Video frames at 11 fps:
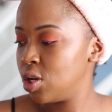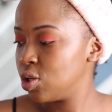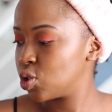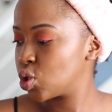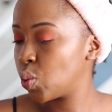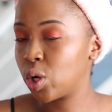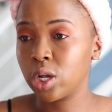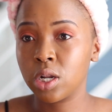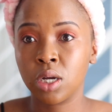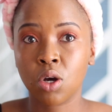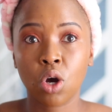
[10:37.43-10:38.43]
So we're
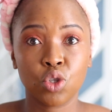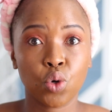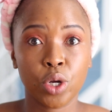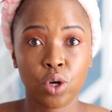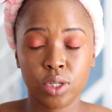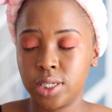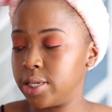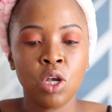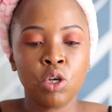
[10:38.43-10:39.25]
gonna contour and conceal.